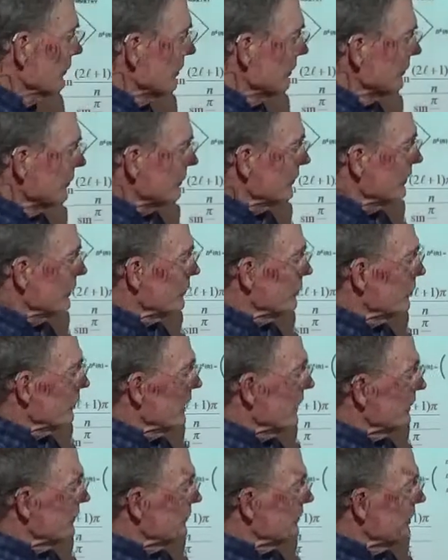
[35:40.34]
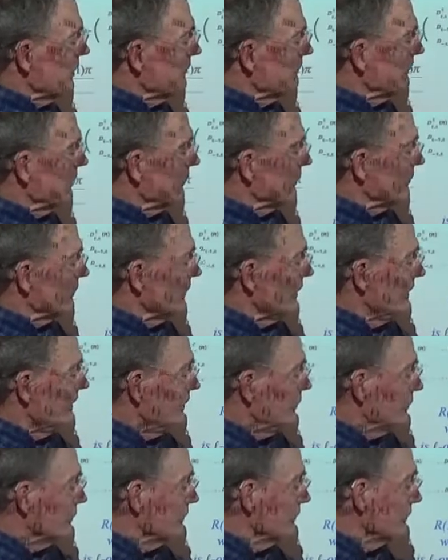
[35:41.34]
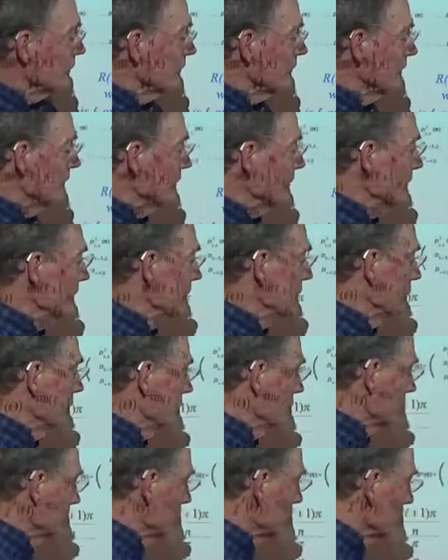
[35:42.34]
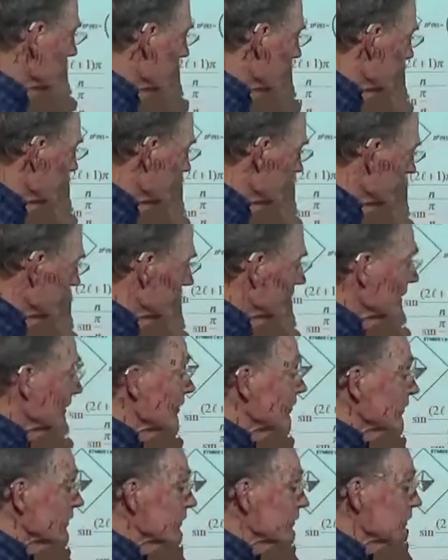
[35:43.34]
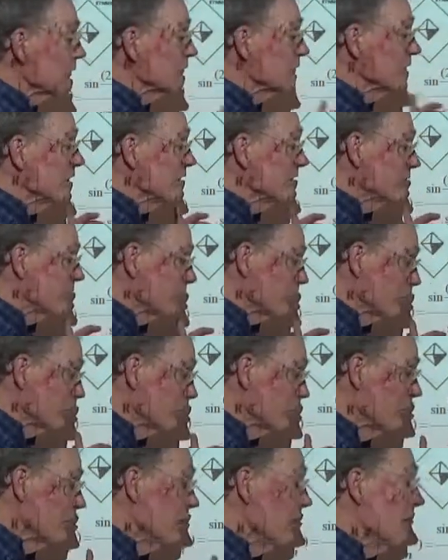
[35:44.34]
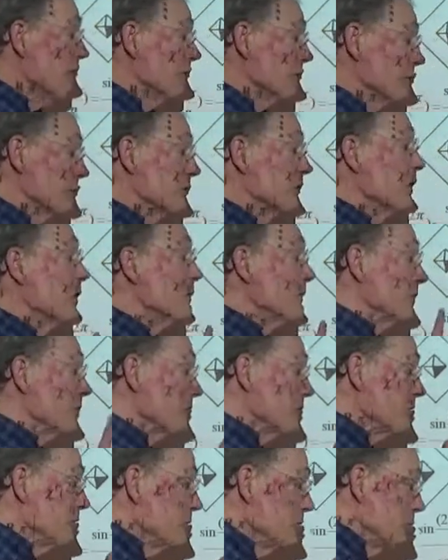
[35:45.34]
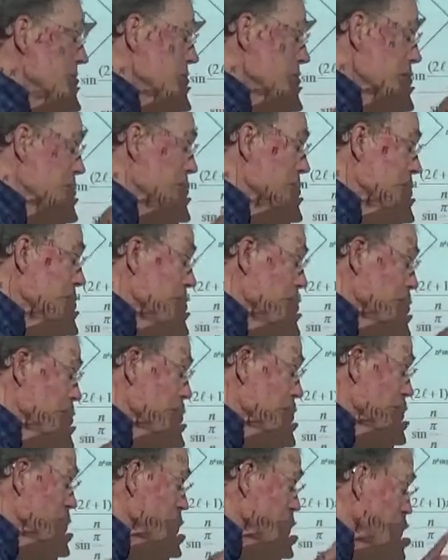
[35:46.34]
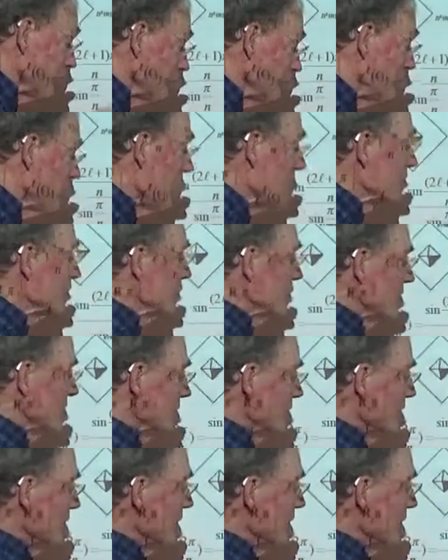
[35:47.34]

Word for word: this is the direct sum notation for the irreducible representations of D2 that comes from the subduction